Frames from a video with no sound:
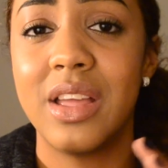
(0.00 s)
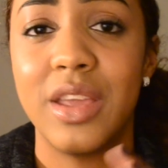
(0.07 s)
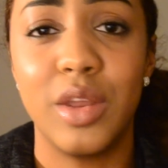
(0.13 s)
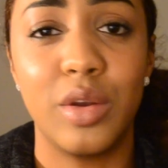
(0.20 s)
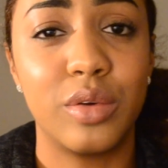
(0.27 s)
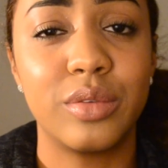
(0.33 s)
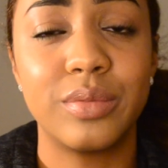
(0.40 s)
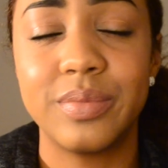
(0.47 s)
you
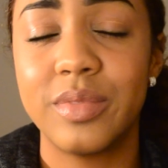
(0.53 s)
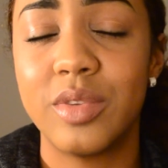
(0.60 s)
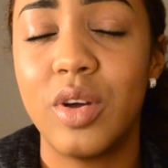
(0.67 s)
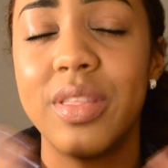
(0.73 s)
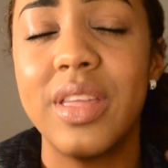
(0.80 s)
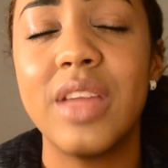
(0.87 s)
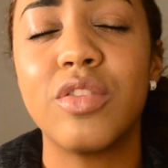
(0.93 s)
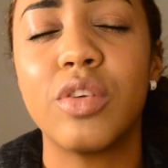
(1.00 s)
know,
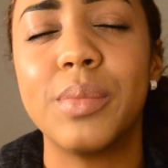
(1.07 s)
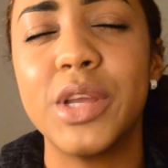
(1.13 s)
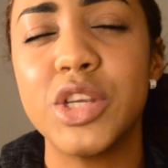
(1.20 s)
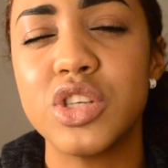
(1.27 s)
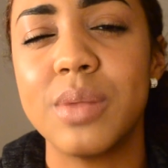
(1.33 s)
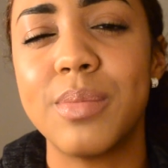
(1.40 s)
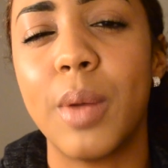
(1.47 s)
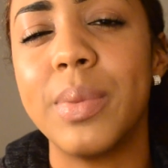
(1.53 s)
all the
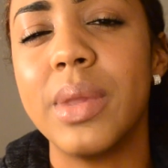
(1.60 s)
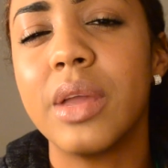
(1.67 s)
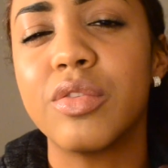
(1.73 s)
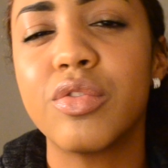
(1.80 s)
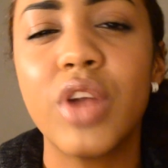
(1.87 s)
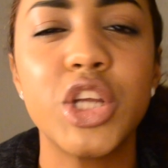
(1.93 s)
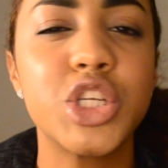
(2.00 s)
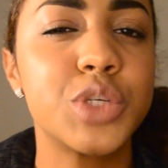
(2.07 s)
information about being a
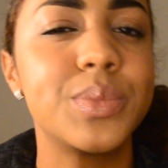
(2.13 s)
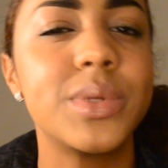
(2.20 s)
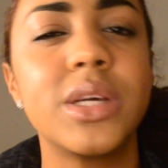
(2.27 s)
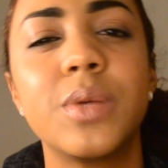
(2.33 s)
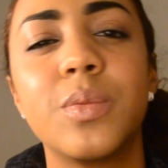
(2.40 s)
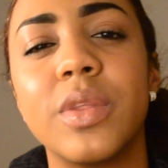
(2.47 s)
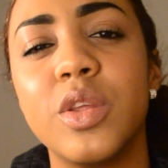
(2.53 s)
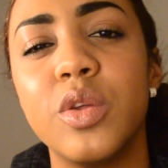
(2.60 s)

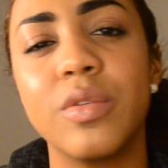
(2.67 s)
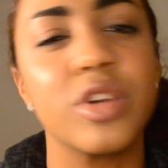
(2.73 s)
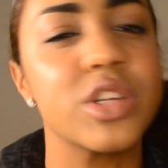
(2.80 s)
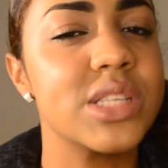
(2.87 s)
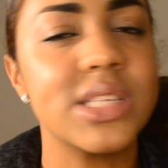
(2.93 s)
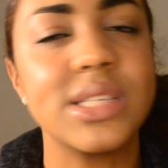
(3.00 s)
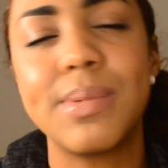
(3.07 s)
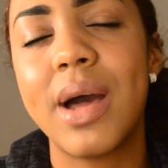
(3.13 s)
freshman, what the
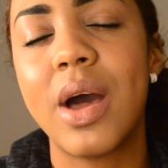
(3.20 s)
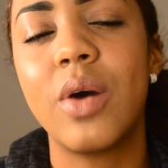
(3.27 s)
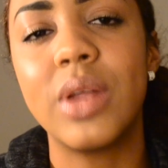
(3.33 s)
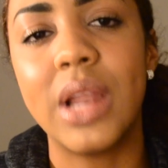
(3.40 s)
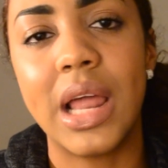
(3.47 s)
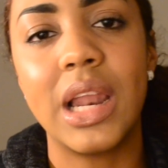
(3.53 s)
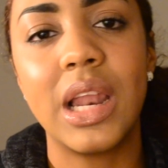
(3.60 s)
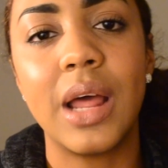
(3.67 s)
university is
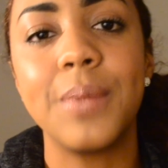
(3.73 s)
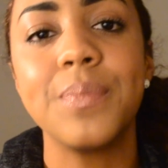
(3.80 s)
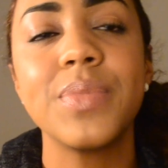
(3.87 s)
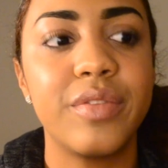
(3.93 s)
about, la la la.